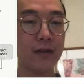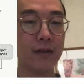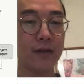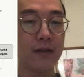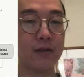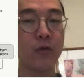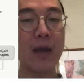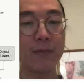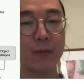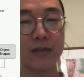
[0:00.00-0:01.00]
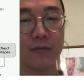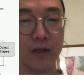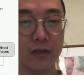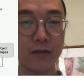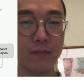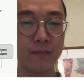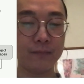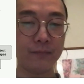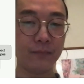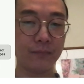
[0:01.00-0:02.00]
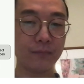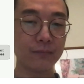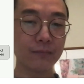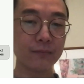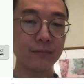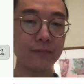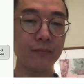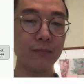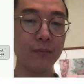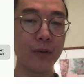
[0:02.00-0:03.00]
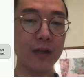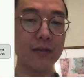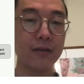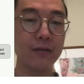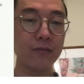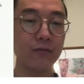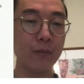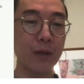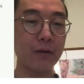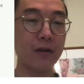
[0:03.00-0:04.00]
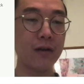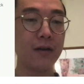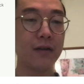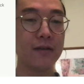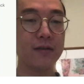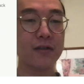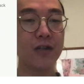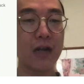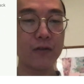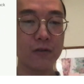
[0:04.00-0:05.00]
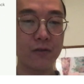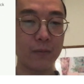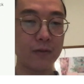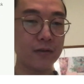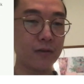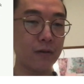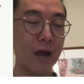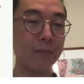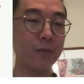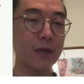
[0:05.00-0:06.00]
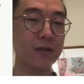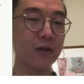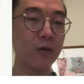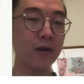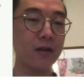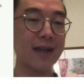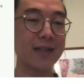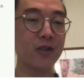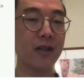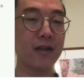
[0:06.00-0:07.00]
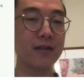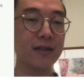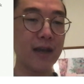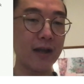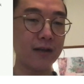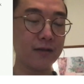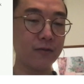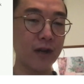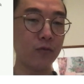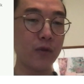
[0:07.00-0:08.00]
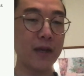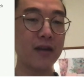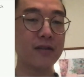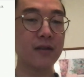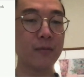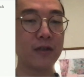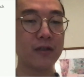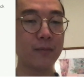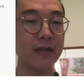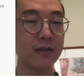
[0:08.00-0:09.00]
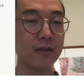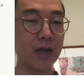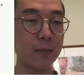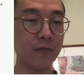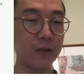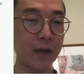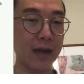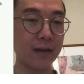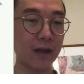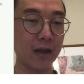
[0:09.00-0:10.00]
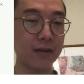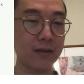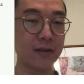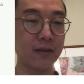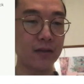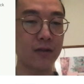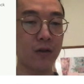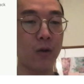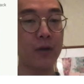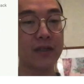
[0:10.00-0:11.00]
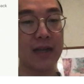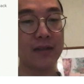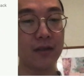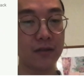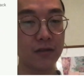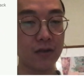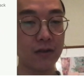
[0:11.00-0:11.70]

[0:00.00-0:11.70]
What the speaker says: So we optimize the function, but remember, this is JavaScript. So optimized code here is actually unsound, right? We made assumptions based on type feedback, like this addition always adds an integer.